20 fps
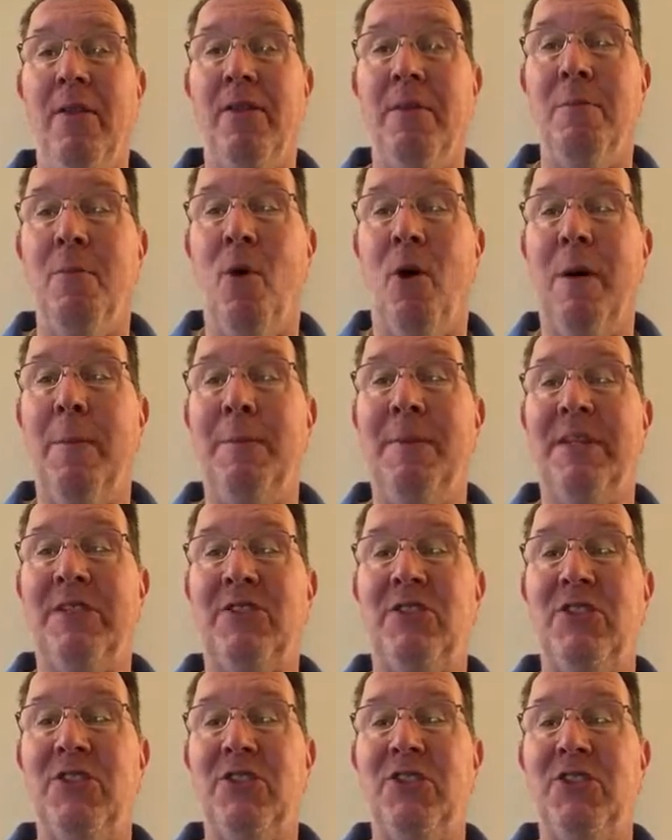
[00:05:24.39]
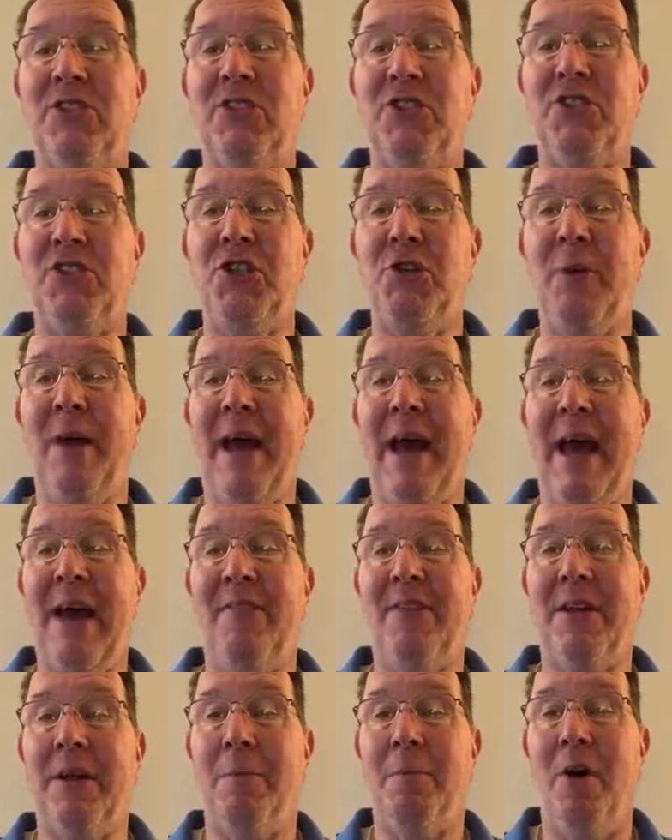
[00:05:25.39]
The more businesses that you
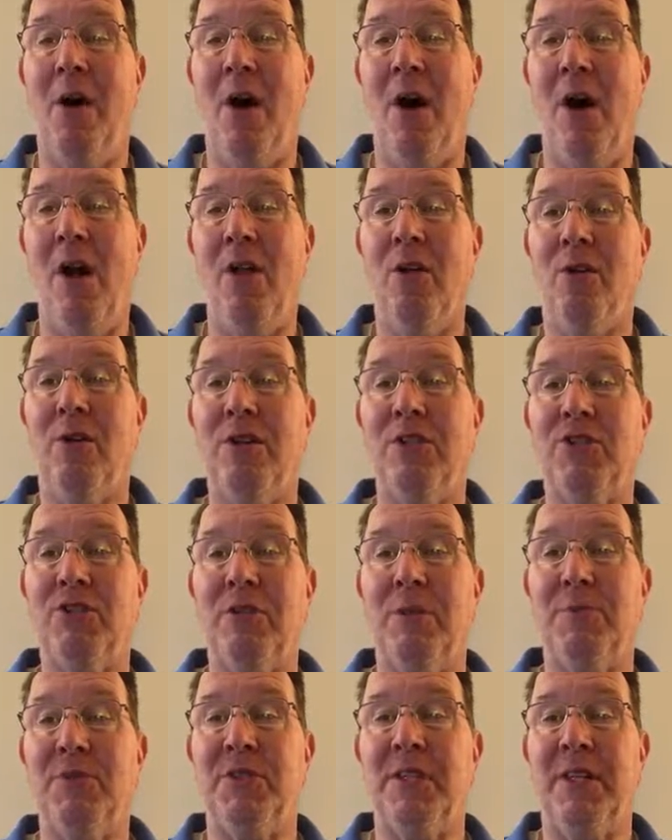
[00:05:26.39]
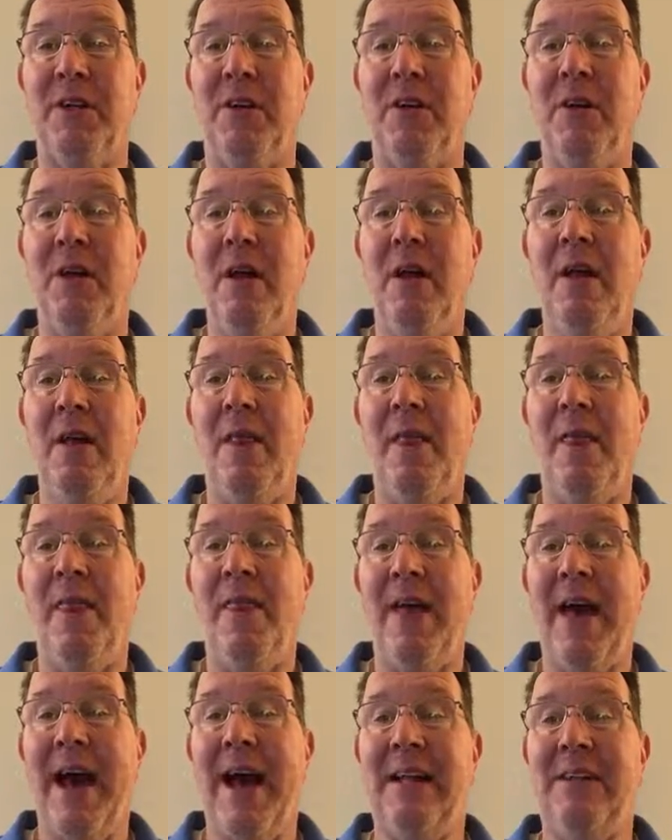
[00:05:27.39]
have in a mall or a strip center,
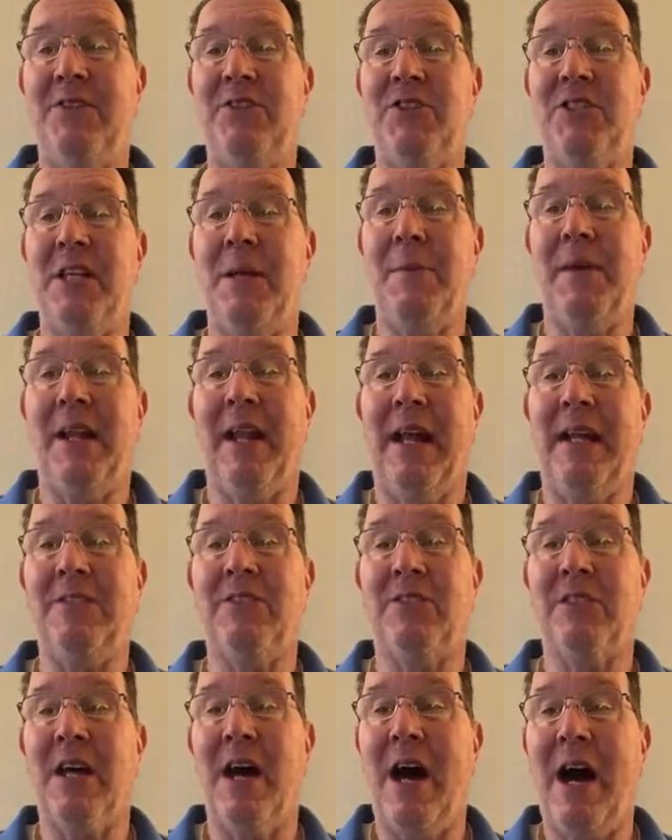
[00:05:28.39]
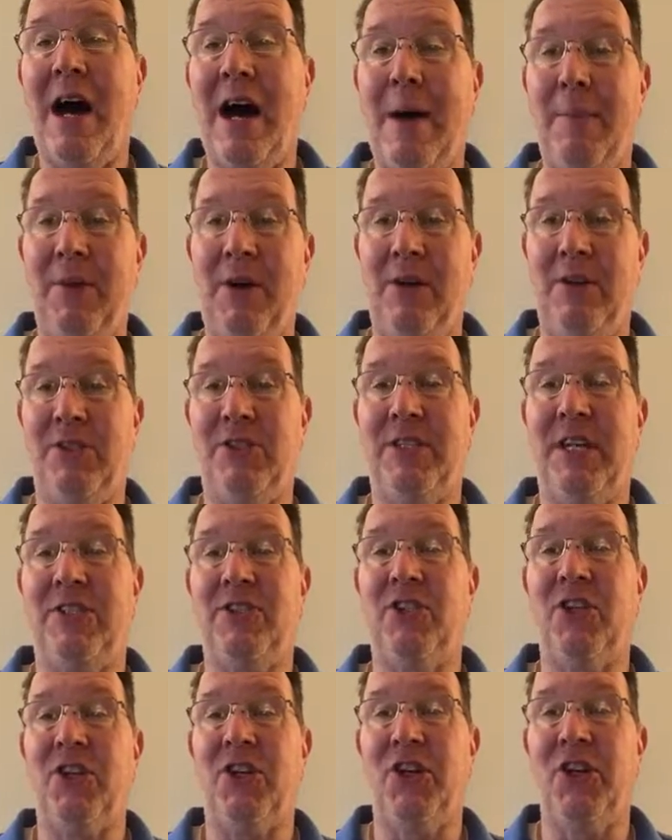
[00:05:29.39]
that stimulates commerce.
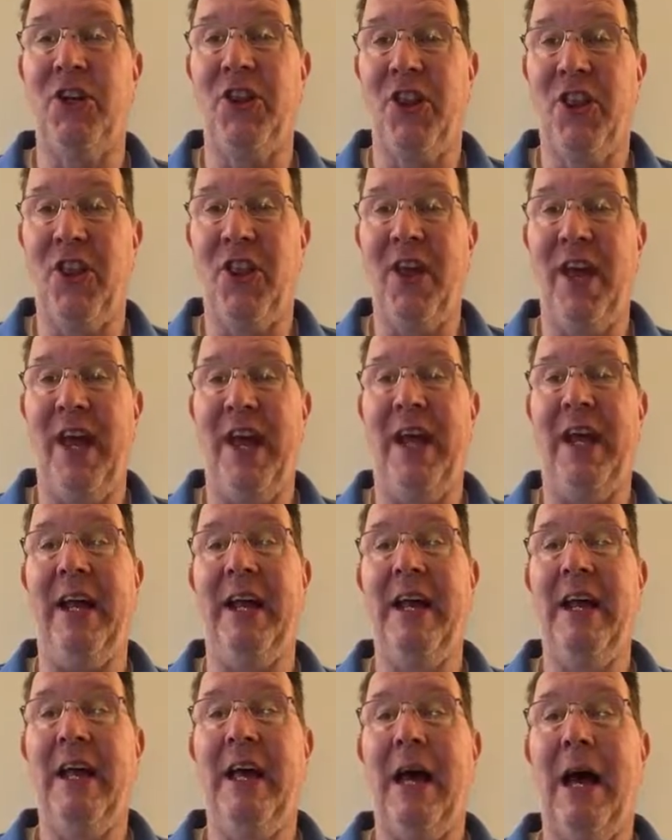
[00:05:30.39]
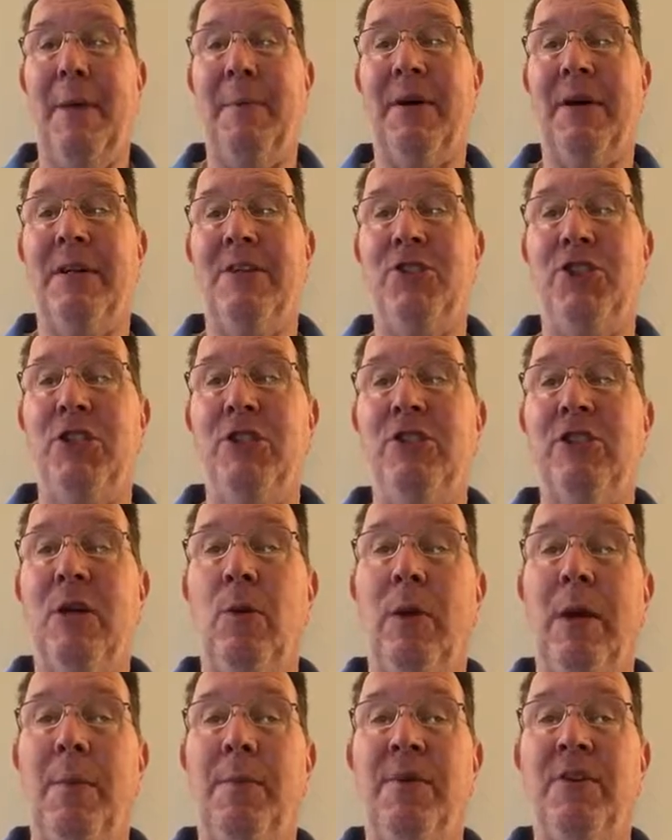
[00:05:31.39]
That's a good thing because
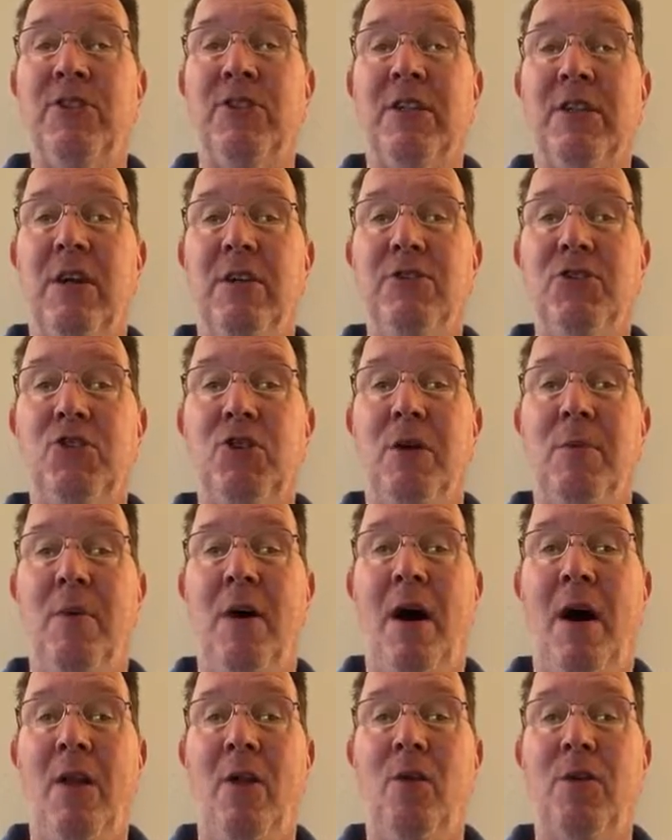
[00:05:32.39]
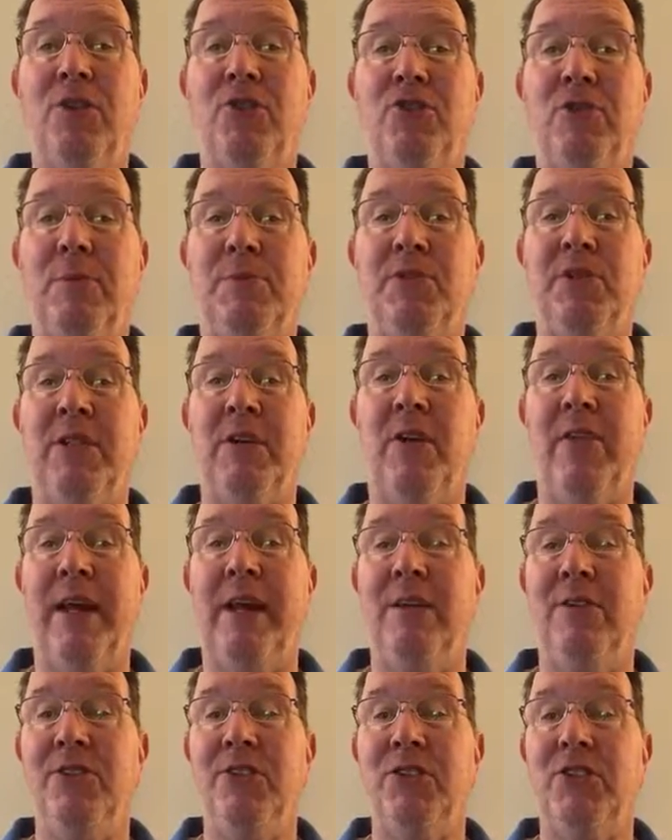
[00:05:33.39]
usually when a person goes to a mall or a strip center, they
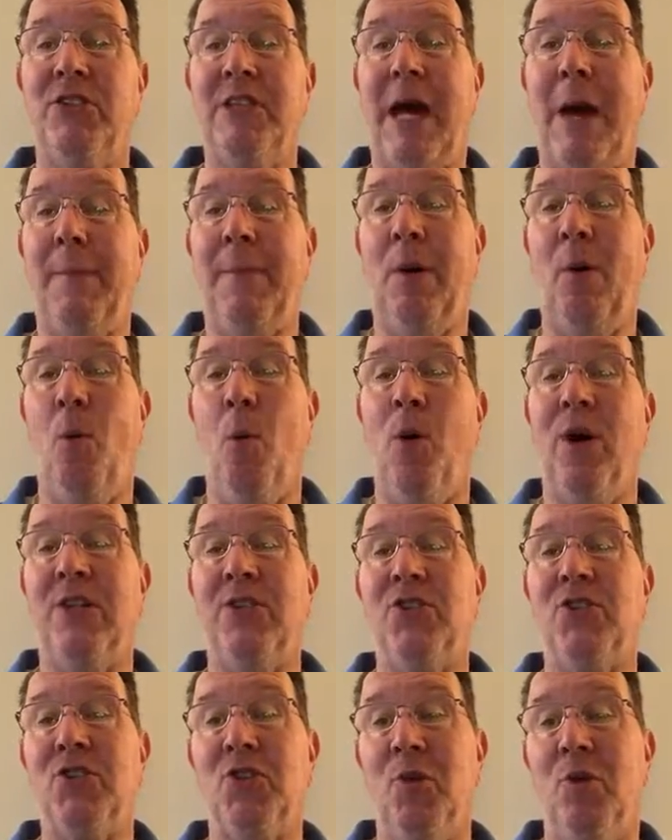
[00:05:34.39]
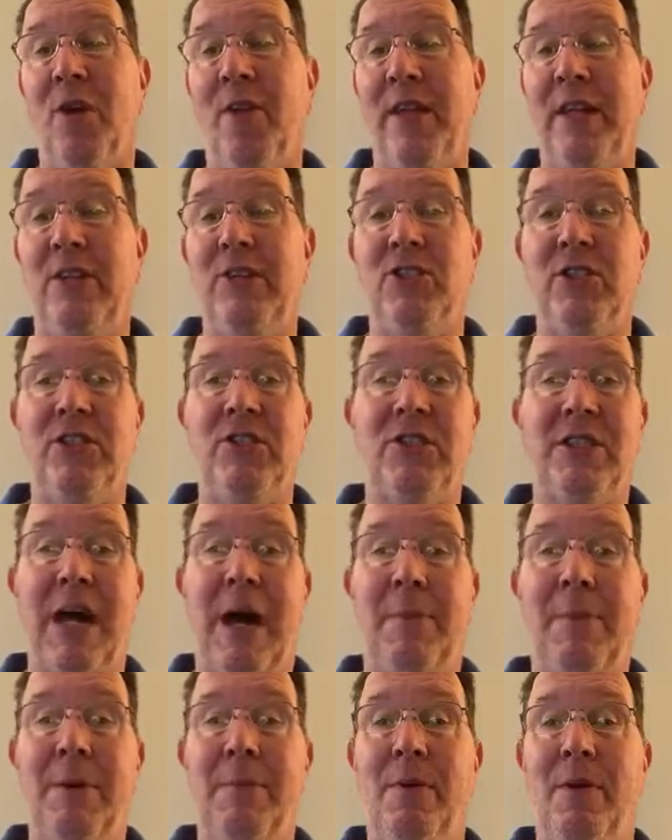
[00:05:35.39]
don't just stop at one store. They usually
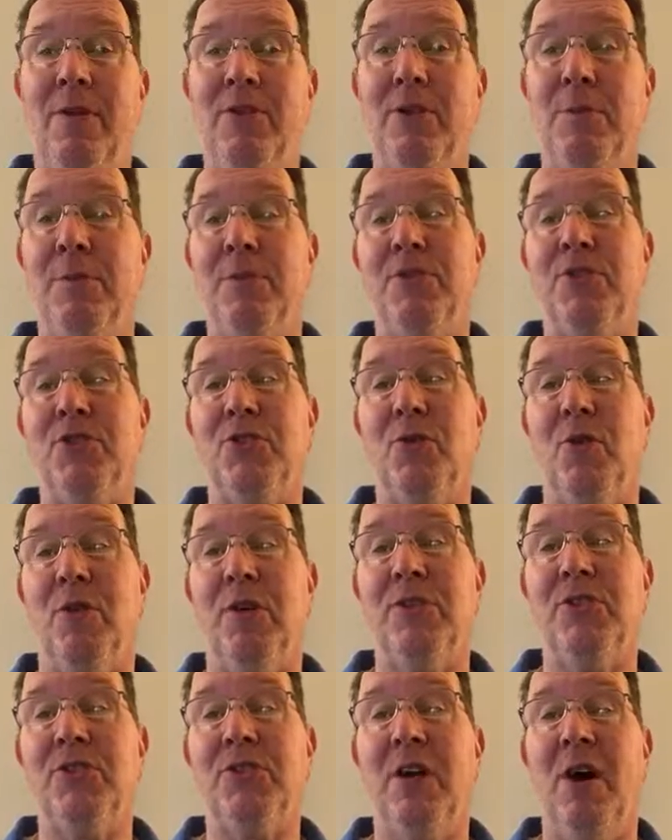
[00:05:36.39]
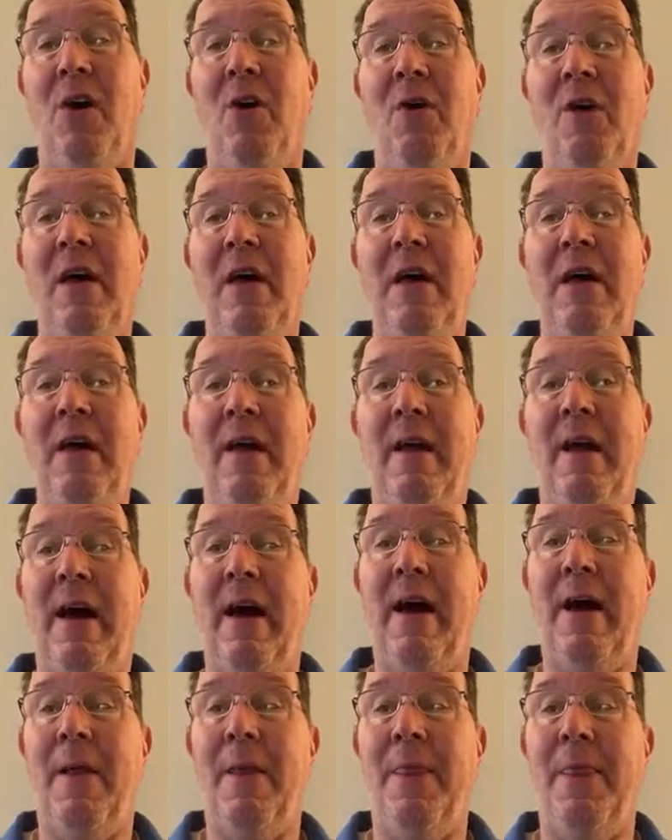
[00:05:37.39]
stop at multiple stores. So
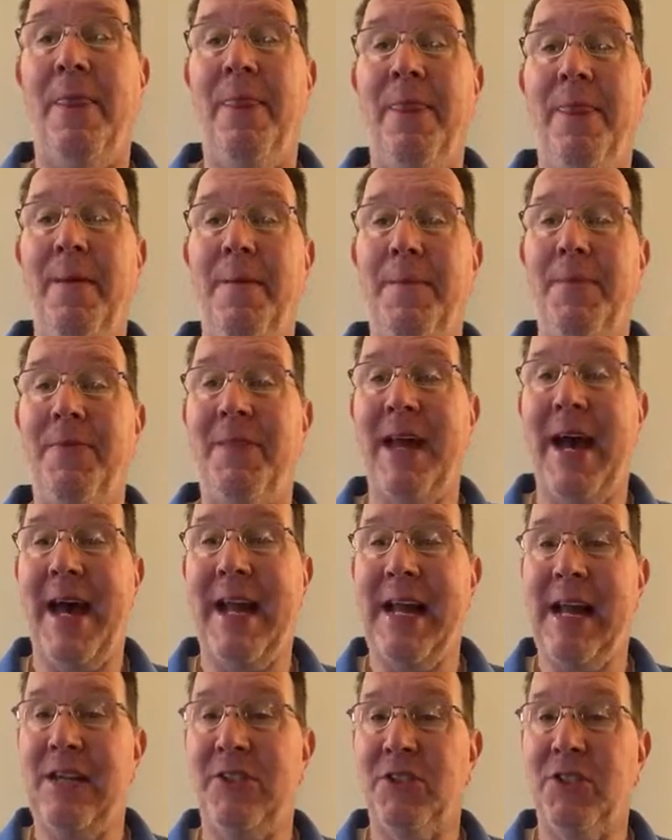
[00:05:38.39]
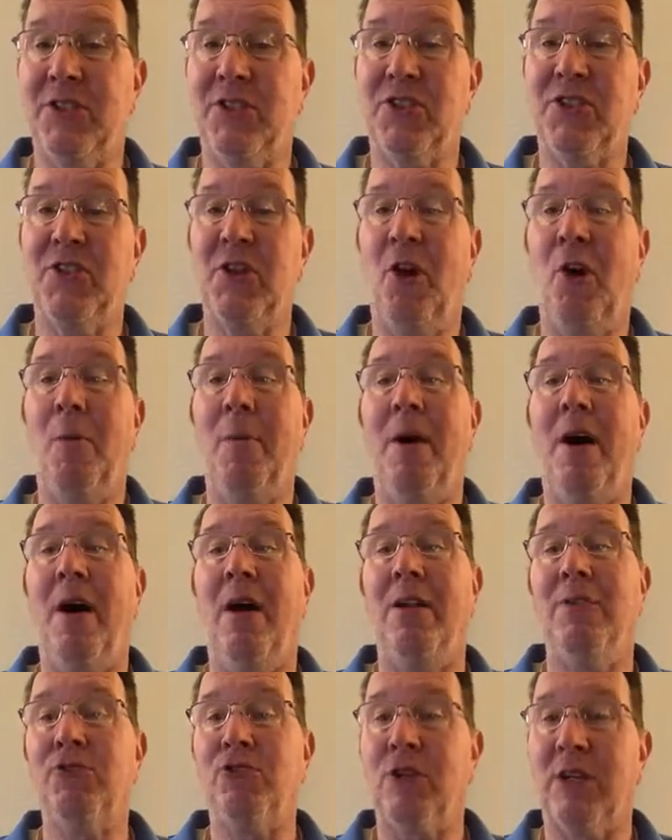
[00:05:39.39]
that has a
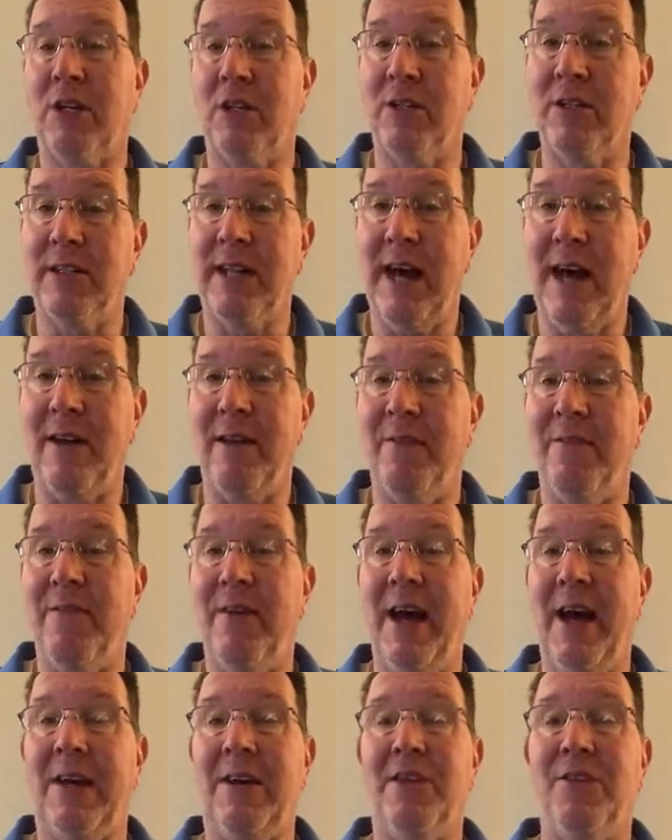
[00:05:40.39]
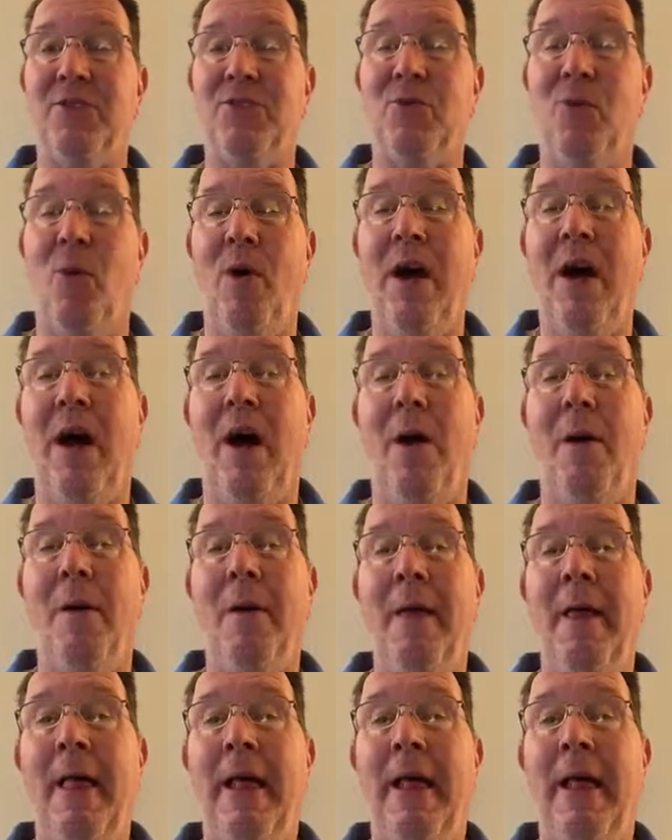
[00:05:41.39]
snowball trickle-down effect as well.